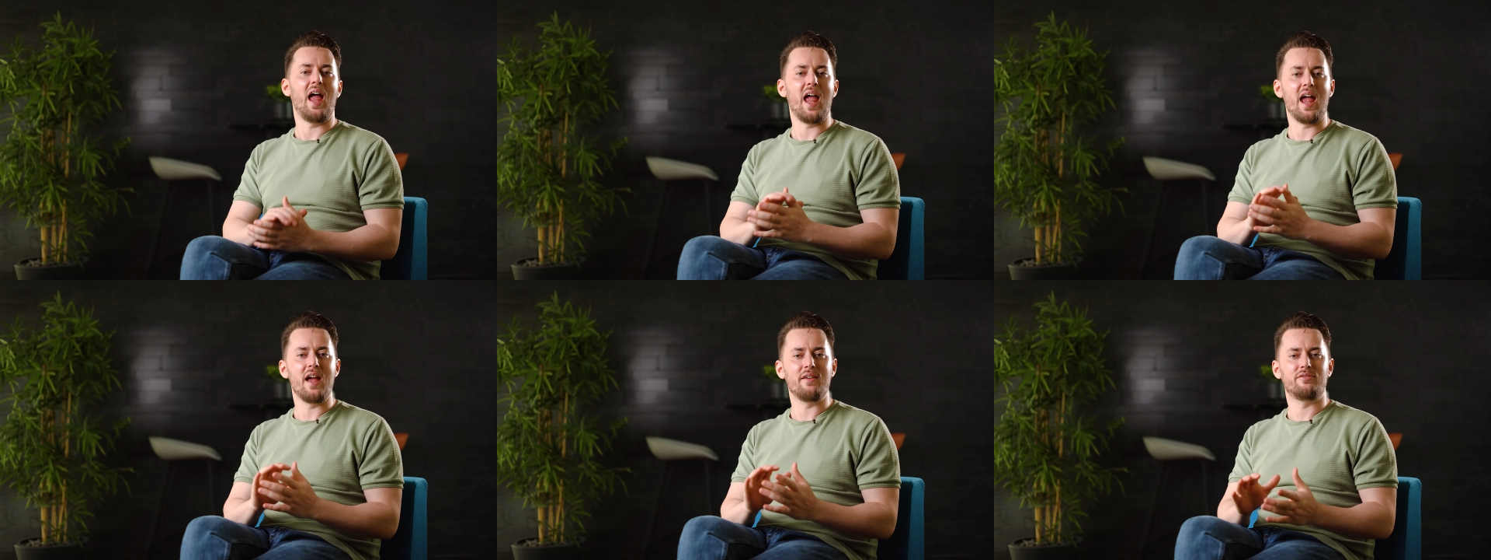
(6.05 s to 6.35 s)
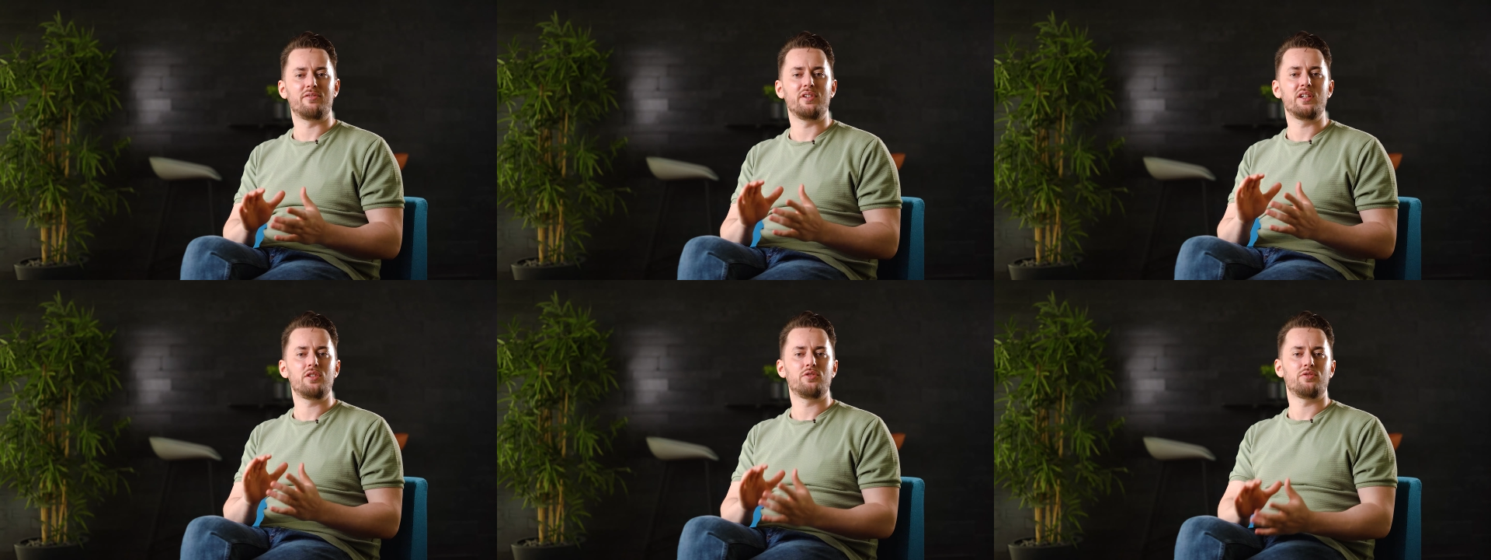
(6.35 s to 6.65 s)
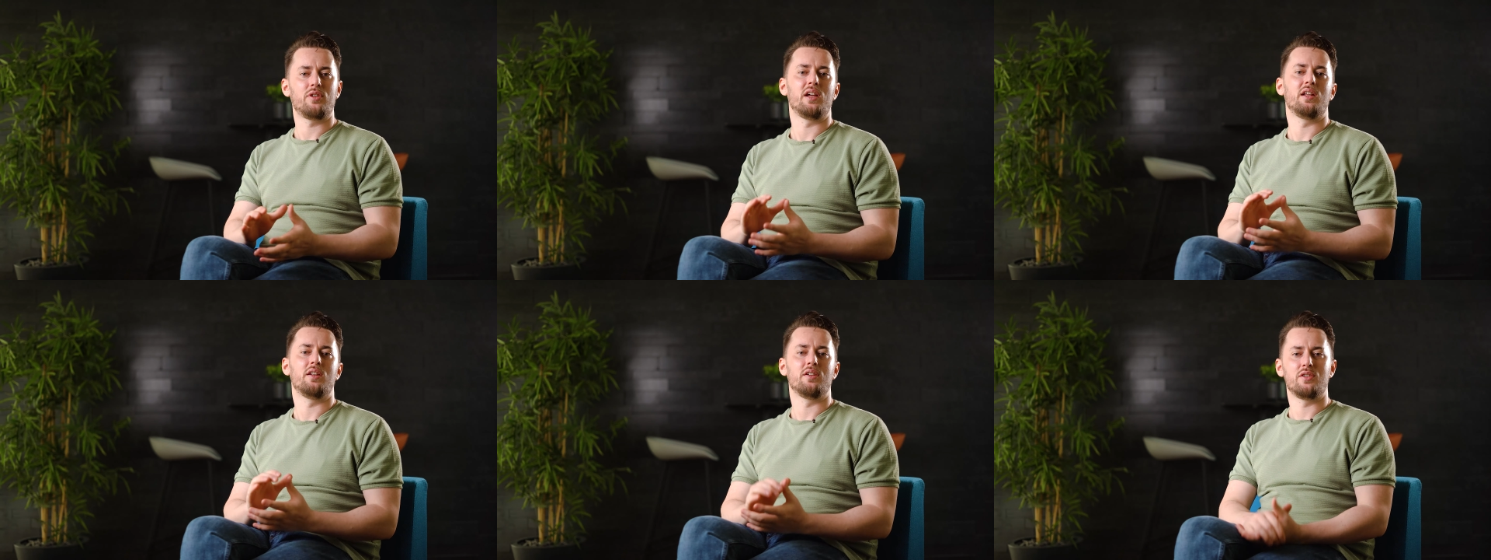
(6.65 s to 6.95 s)
every
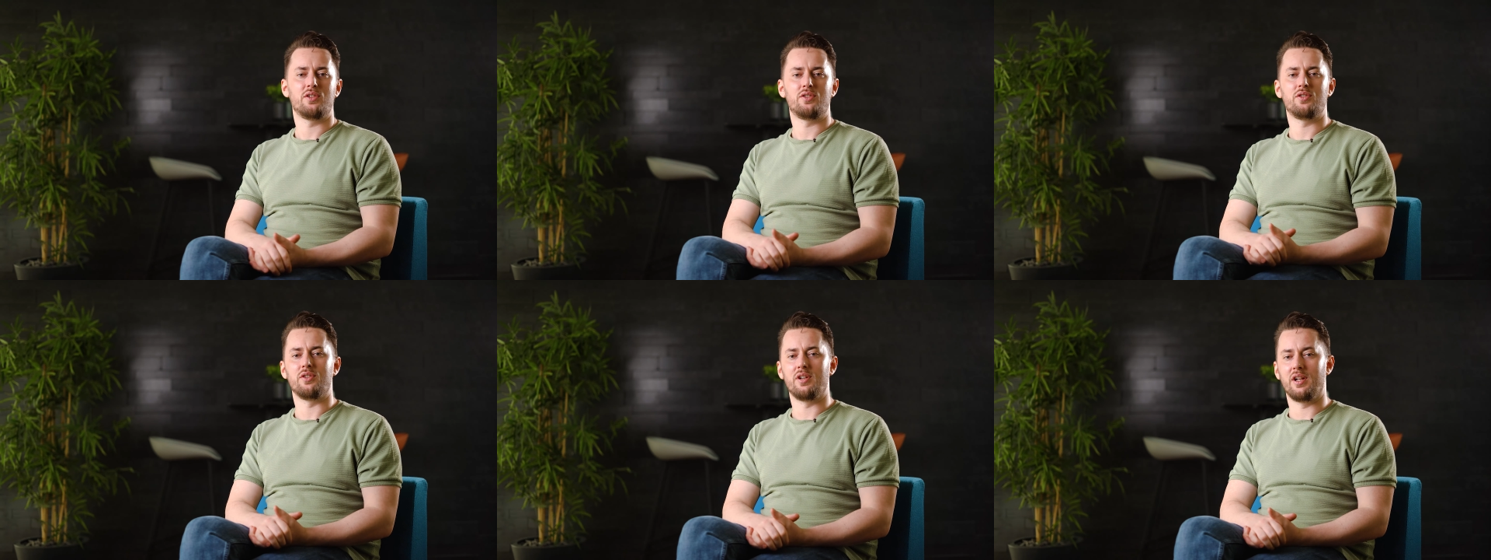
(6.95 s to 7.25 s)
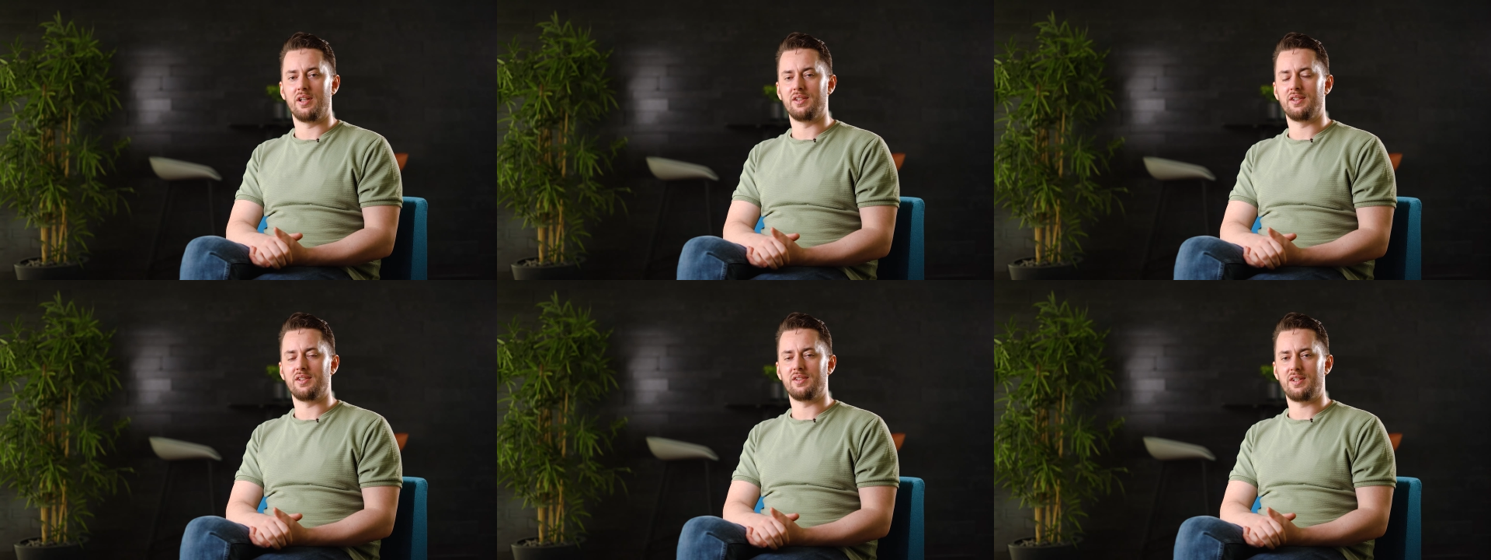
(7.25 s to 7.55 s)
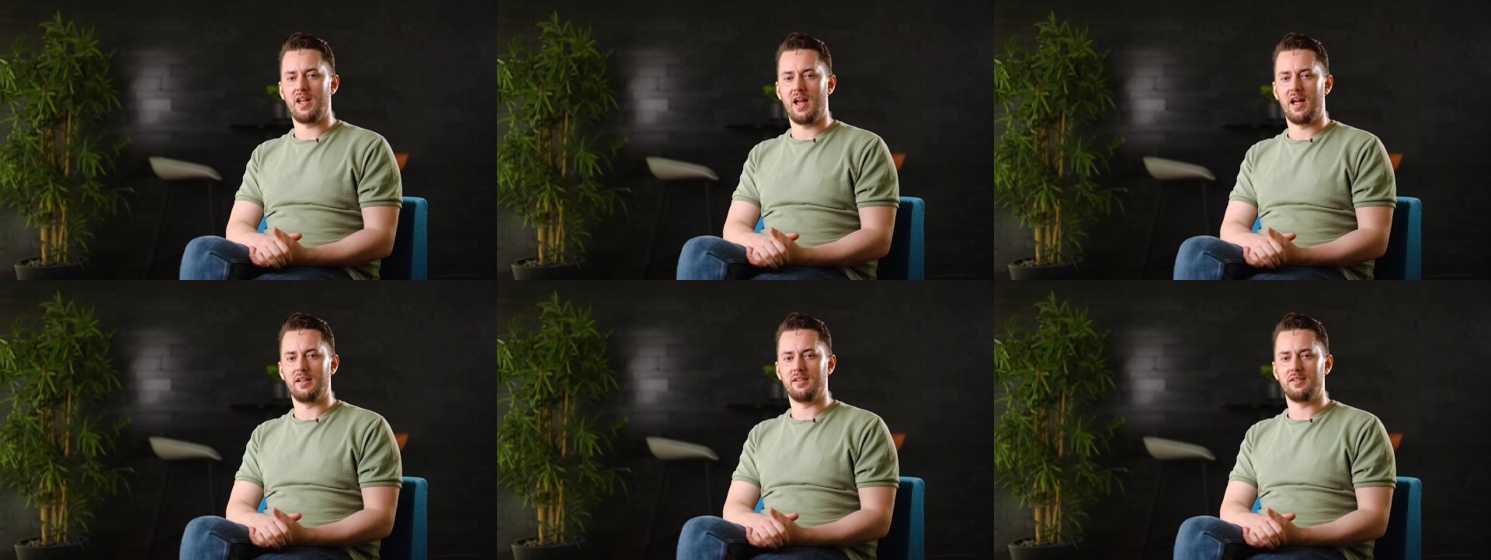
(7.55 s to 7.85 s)
trader should
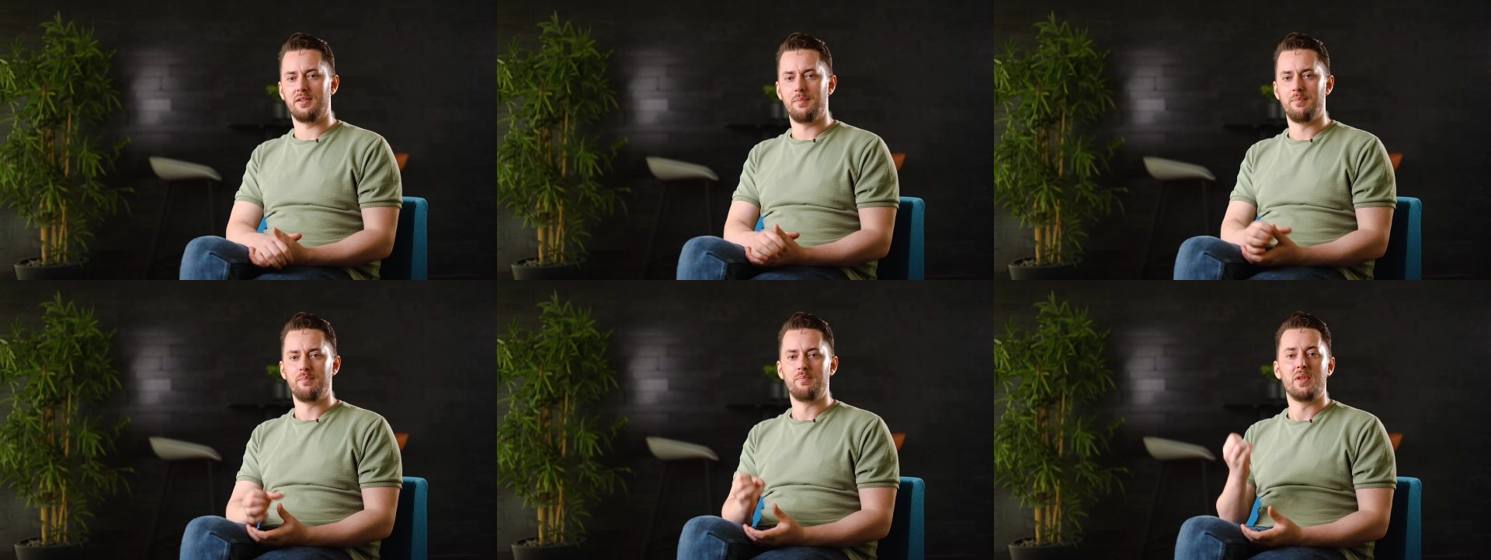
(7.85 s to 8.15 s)
understand: